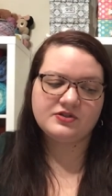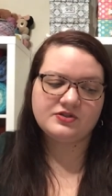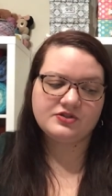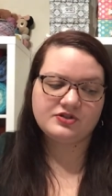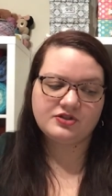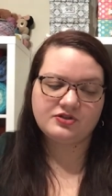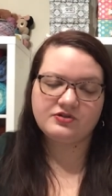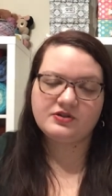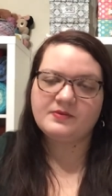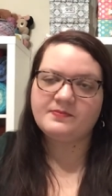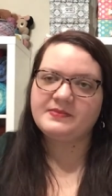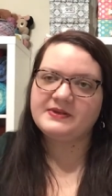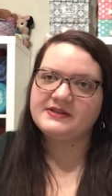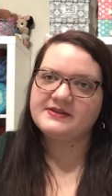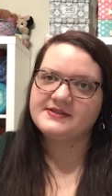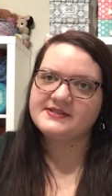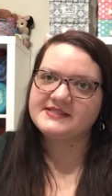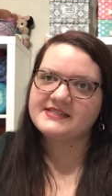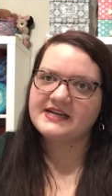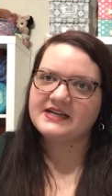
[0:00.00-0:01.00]
to the bill
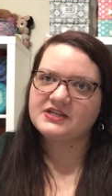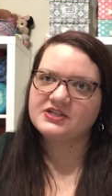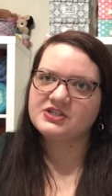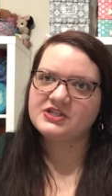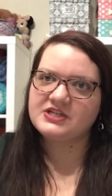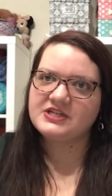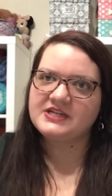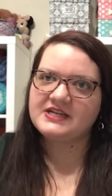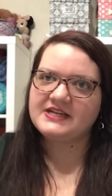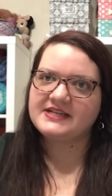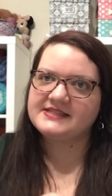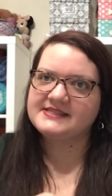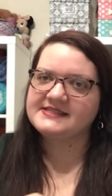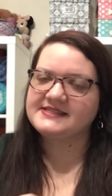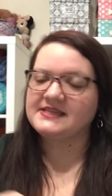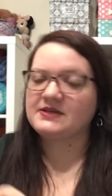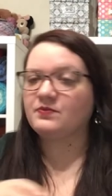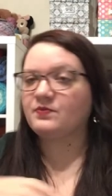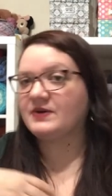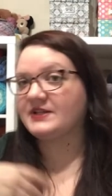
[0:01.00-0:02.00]
section and
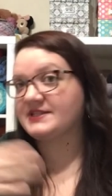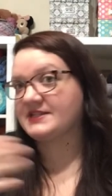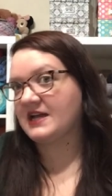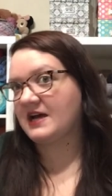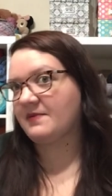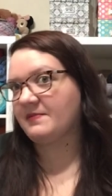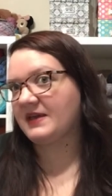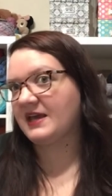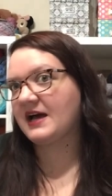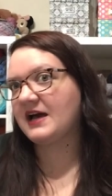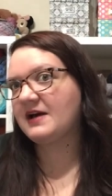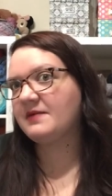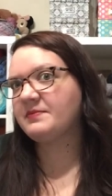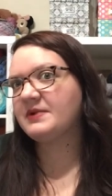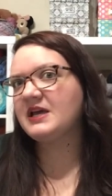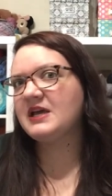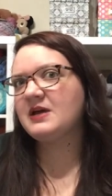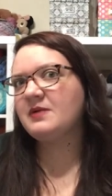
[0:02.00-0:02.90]
see what's coming up